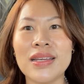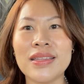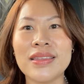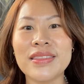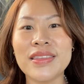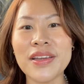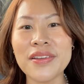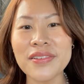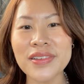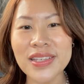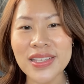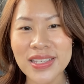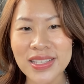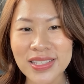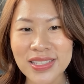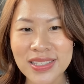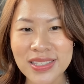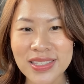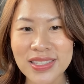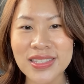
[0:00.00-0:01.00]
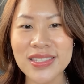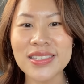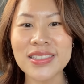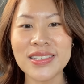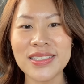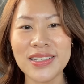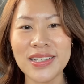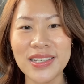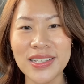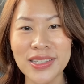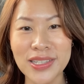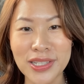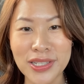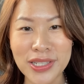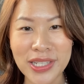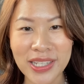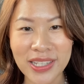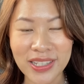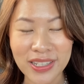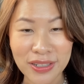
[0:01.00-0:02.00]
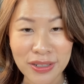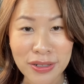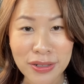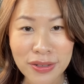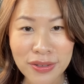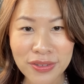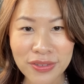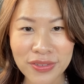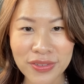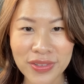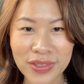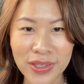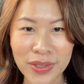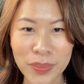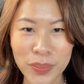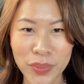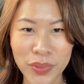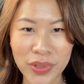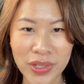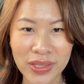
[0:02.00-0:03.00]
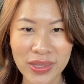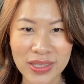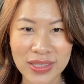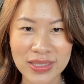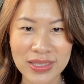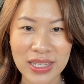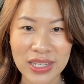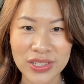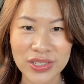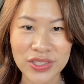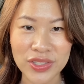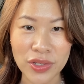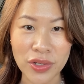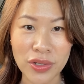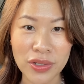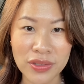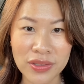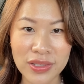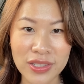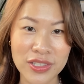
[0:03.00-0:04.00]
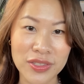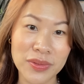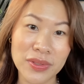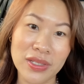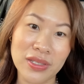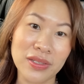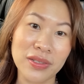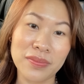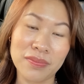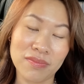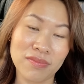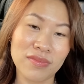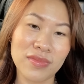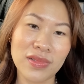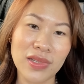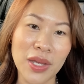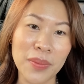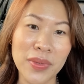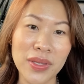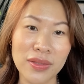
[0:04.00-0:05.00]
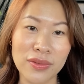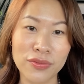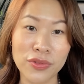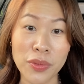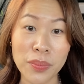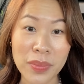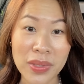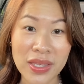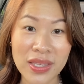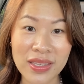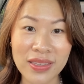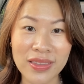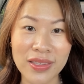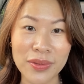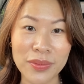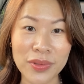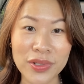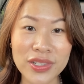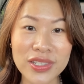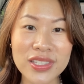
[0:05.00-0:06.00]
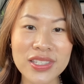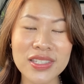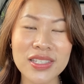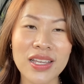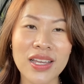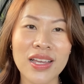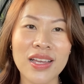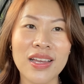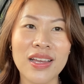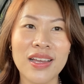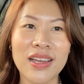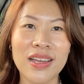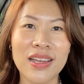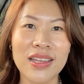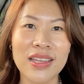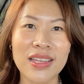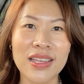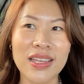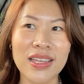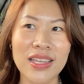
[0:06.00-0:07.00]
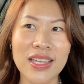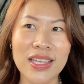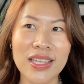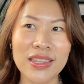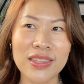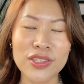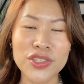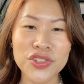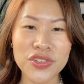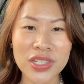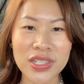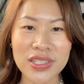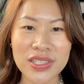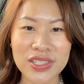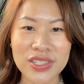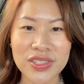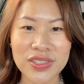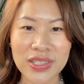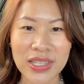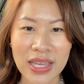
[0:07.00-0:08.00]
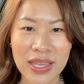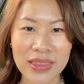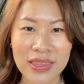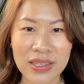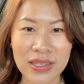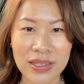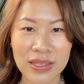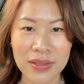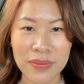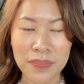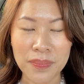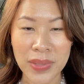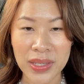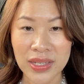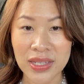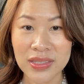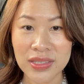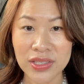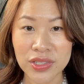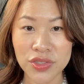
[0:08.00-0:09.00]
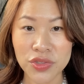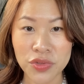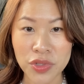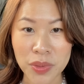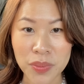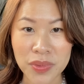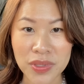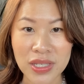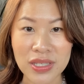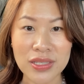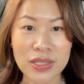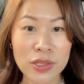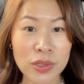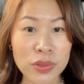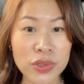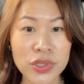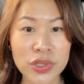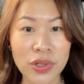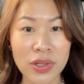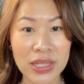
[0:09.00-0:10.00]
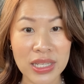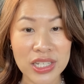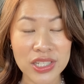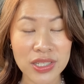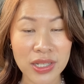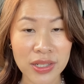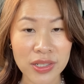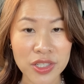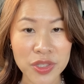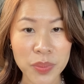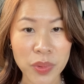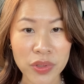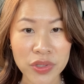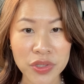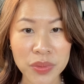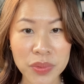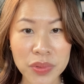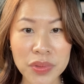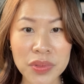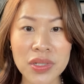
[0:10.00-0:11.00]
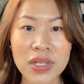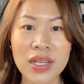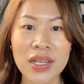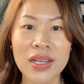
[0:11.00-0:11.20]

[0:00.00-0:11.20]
there is a learning curve in putting these lashes on. I mean, for me there was. The trick is to get the magnetic strips as close to your lash line as possible,